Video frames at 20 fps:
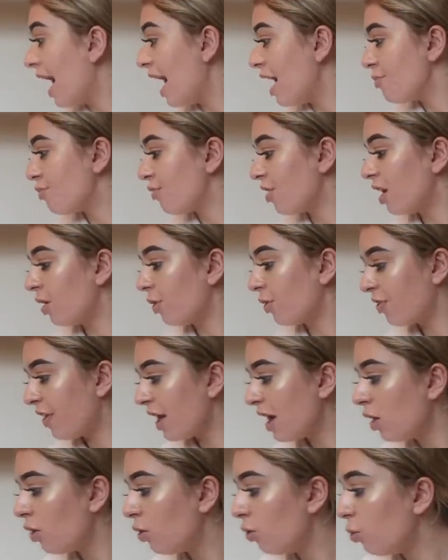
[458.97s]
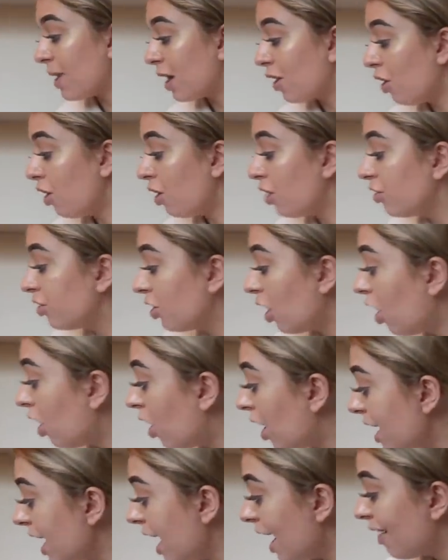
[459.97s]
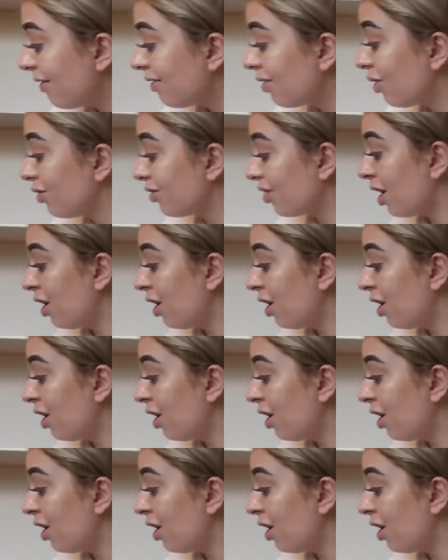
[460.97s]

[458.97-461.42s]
a Pretty Little Thing haul because I have got